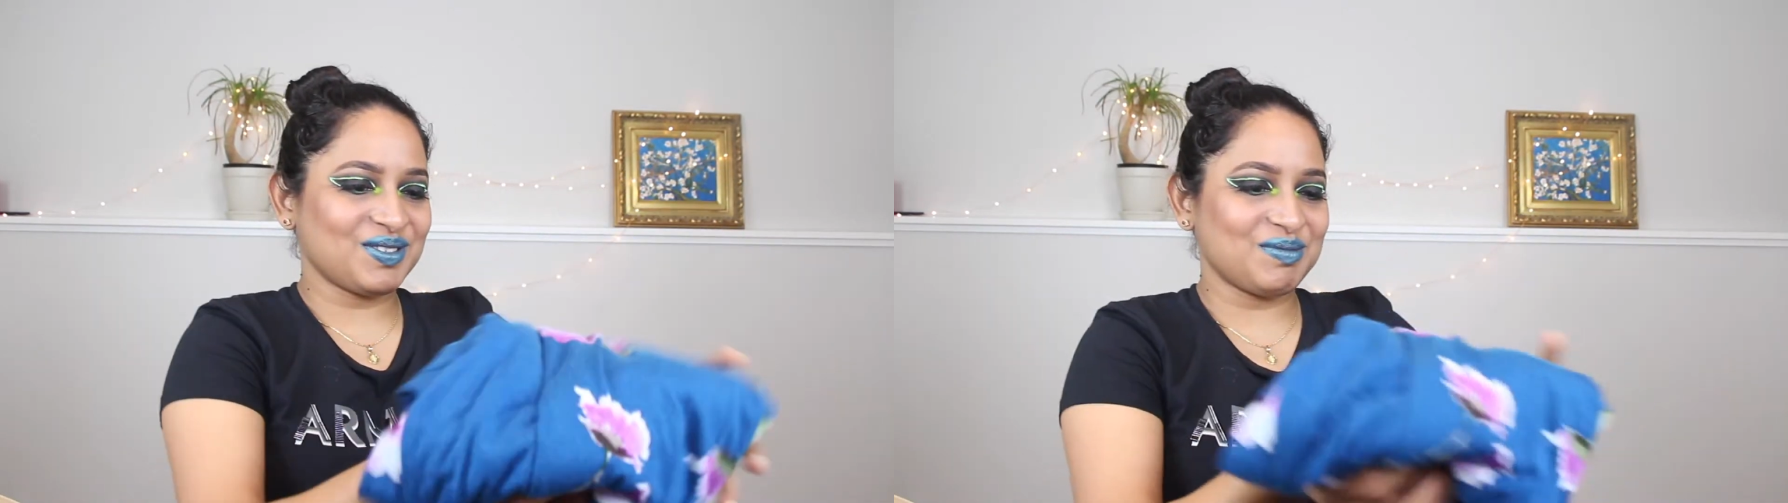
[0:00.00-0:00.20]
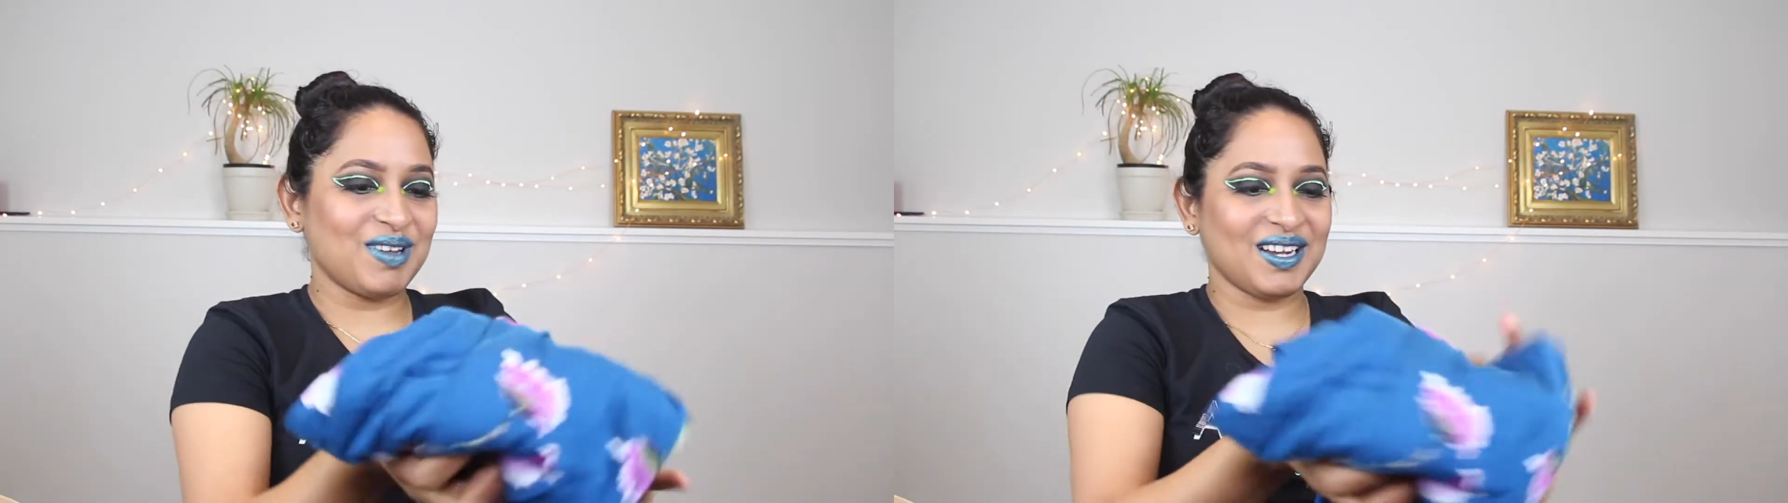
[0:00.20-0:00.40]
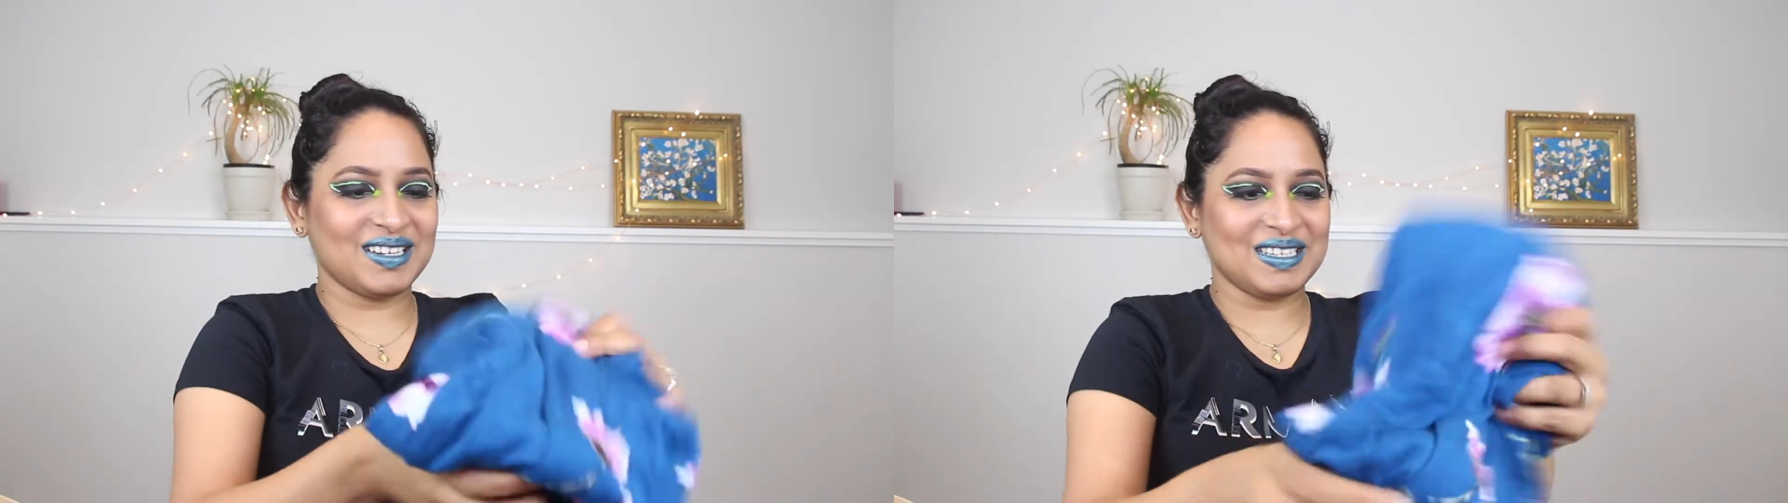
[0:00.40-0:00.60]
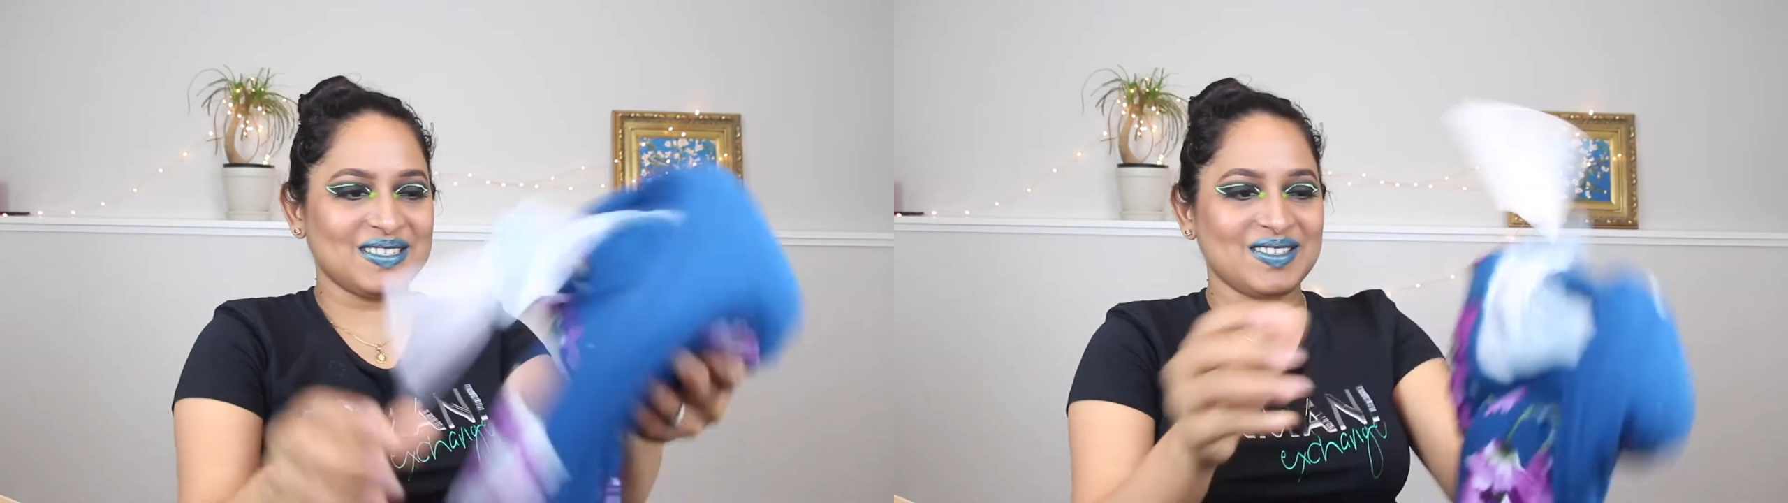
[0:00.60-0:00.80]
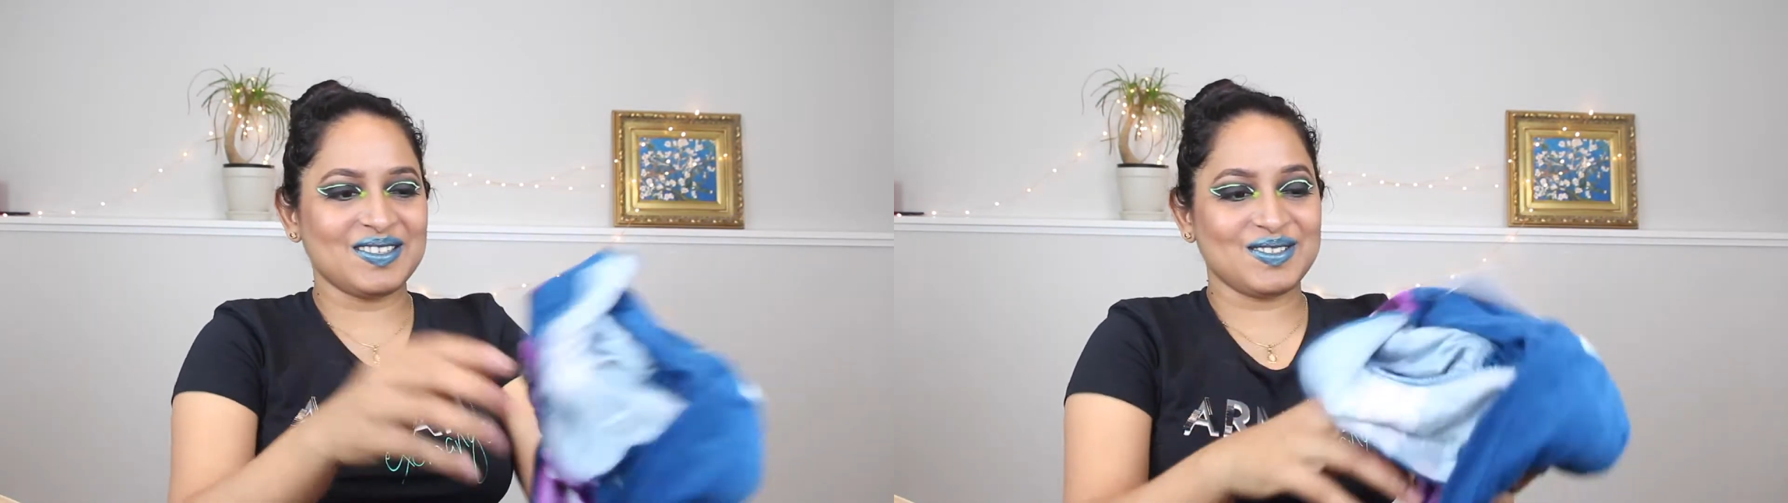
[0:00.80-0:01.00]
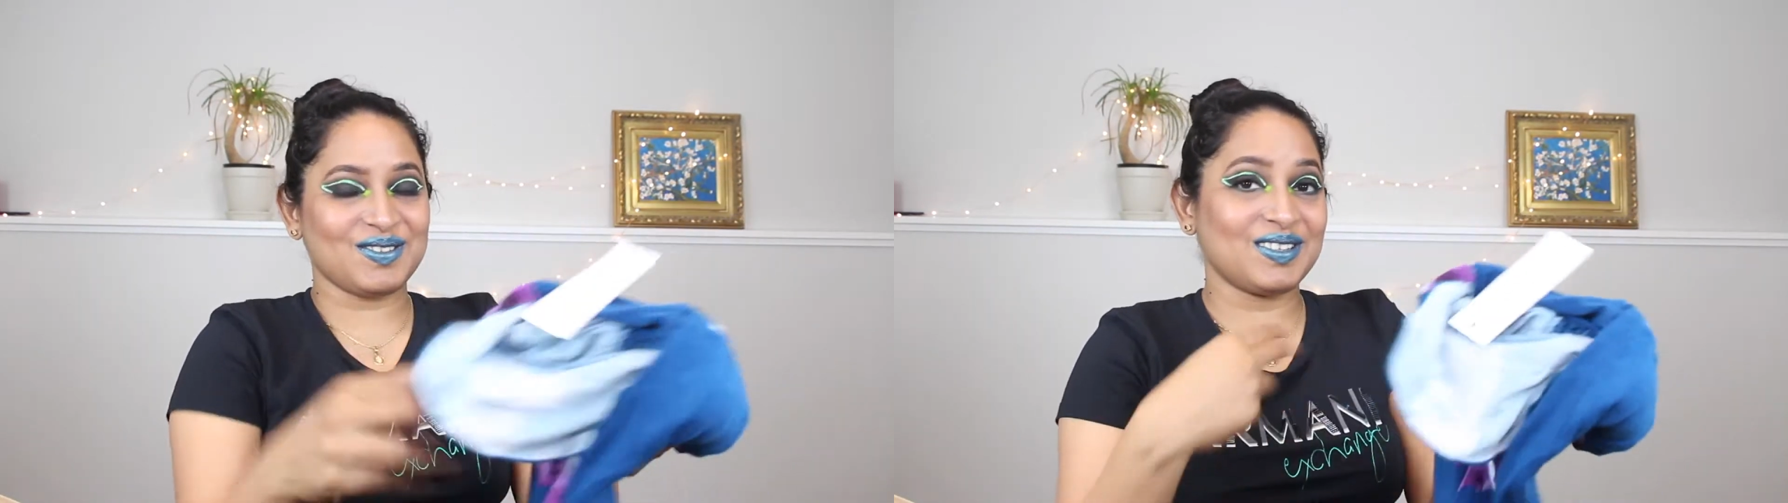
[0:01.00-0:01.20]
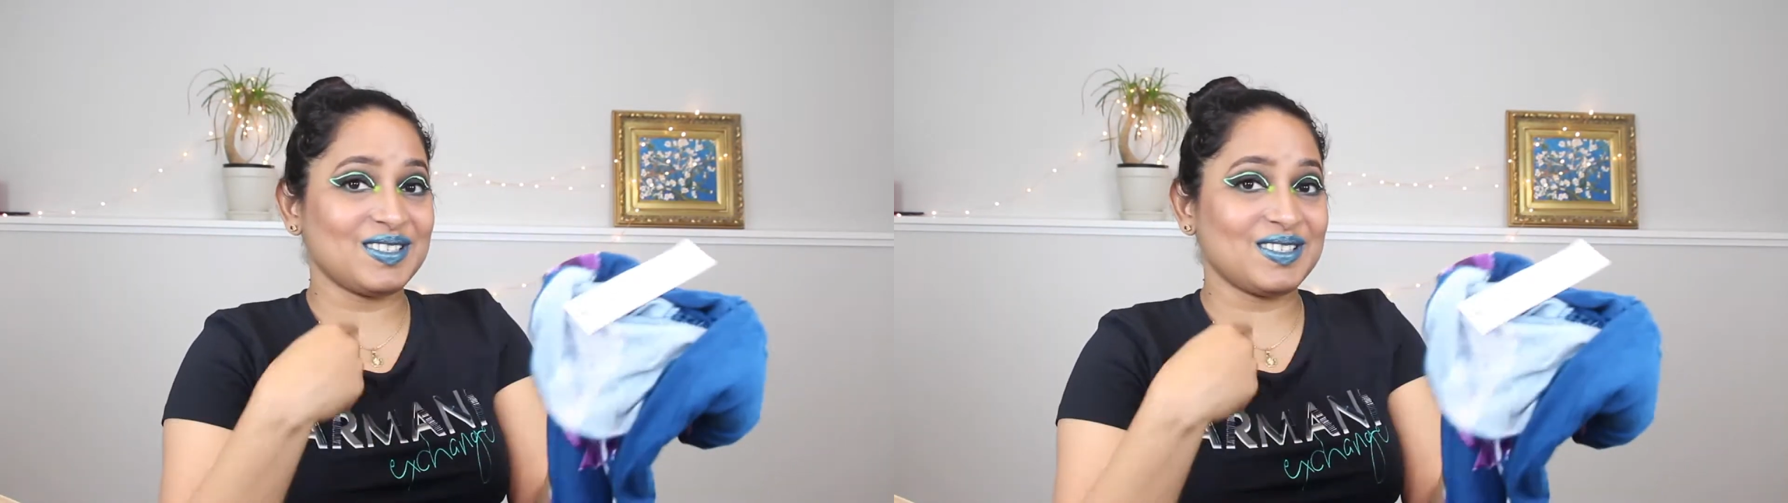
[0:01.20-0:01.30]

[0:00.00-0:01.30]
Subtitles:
the bat I see this one.